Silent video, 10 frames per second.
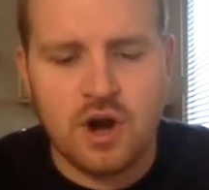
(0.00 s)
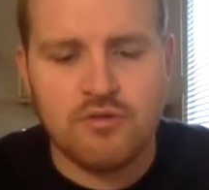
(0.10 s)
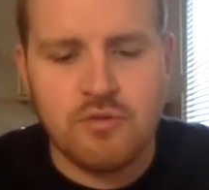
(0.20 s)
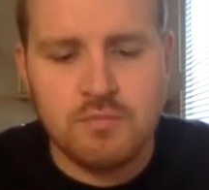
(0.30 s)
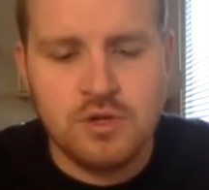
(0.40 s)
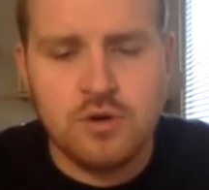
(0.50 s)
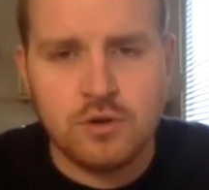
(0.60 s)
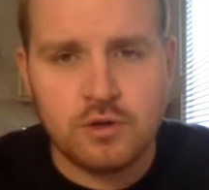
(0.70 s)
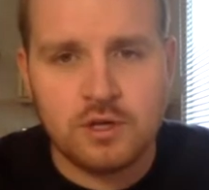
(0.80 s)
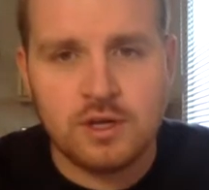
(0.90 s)
a
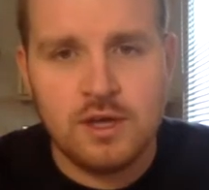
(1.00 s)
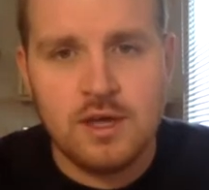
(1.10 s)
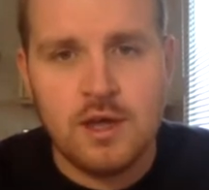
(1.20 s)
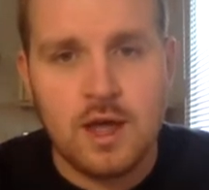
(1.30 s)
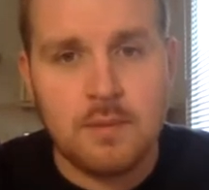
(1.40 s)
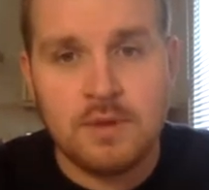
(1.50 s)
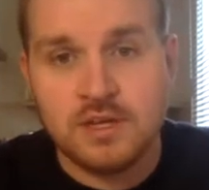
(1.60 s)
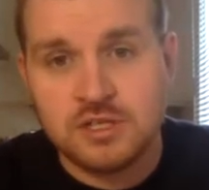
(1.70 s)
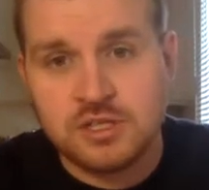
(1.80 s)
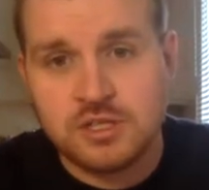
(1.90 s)
rebuke, at
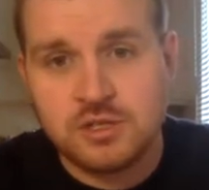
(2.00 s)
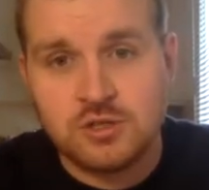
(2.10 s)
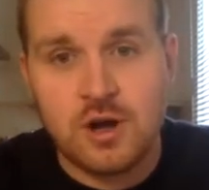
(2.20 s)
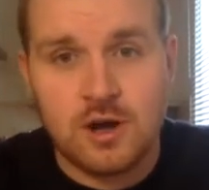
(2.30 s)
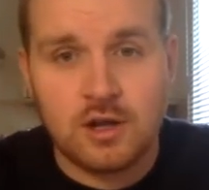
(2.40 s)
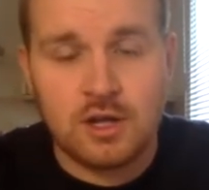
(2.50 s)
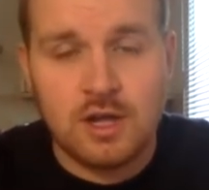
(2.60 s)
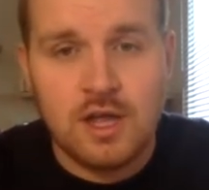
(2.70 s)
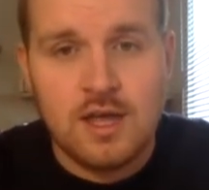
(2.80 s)
being struck,